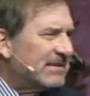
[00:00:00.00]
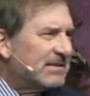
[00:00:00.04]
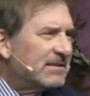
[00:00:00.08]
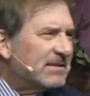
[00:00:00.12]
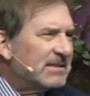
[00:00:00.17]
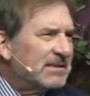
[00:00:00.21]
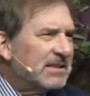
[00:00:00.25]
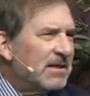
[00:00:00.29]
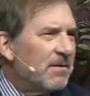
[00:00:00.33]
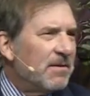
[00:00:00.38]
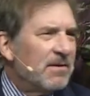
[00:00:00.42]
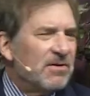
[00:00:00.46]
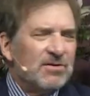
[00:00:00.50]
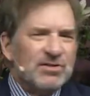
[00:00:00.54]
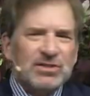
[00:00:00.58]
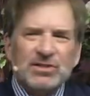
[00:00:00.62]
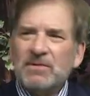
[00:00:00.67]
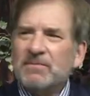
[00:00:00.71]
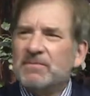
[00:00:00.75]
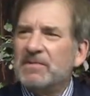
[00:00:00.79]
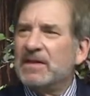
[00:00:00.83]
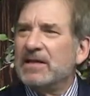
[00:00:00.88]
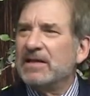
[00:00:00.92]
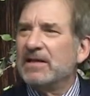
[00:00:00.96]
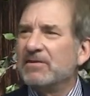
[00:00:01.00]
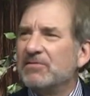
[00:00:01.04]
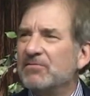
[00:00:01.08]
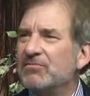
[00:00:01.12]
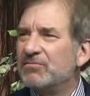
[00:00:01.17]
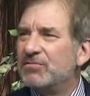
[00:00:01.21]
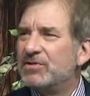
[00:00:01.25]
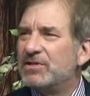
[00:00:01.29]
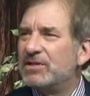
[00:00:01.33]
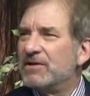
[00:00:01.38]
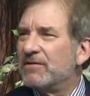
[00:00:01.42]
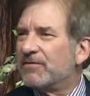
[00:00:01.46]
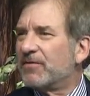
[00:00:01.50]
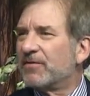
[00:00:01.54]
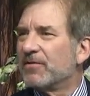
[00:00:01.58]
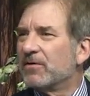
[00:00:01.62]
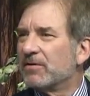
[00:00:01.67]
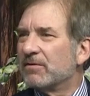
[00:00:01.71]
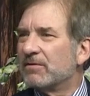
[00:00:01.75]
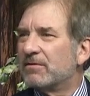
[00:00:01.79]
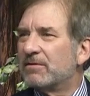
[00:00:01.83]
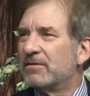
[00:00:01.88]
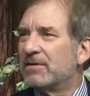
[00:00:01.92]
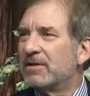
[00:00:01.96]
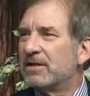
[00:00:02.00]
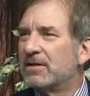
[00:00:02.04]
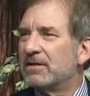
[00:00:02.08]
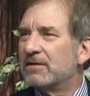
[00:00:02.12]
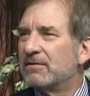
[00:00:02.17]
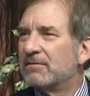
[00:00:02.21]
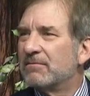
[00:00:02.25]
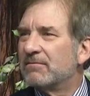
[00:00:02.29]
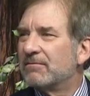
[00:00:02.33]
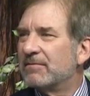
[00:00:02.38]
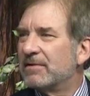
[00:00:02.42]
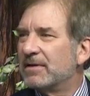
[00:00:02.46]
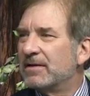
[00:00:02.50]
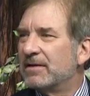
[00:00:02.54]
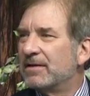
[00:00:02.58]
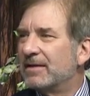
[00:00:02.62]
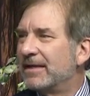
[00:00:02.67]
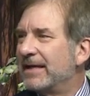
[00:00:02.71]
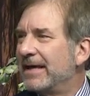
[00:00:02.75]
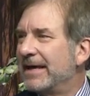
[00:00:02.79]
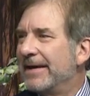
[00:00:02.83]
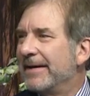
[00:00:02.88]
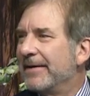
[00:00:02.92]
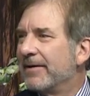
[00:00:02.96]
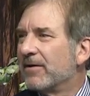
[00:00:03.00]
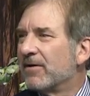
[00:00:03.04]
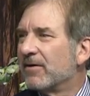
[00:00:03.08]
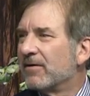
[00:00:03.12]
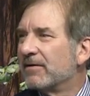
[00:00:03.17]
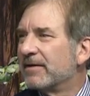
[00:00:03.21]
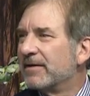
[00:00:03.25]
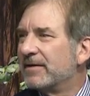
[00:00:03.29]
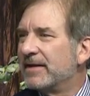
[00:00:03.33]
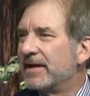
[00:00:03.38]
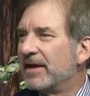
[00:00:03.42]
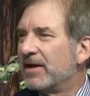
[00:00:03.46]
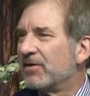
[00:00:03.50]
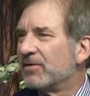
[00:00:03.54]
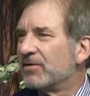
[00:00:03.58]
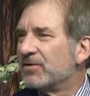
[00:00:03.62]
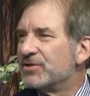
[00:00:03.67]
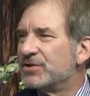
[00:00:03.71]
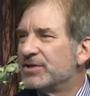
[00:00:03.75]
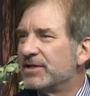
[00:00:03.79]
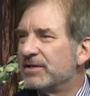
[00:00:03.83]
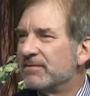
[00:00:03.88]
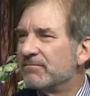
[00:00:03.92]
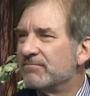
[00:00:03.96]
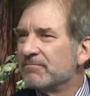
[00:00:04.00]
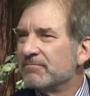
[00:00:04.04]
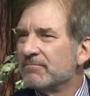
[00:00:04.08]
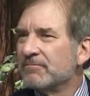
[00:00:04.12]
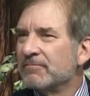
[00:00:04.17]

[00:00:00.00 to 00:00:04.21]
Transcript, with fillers: So there's something different in, in the air, in the energy.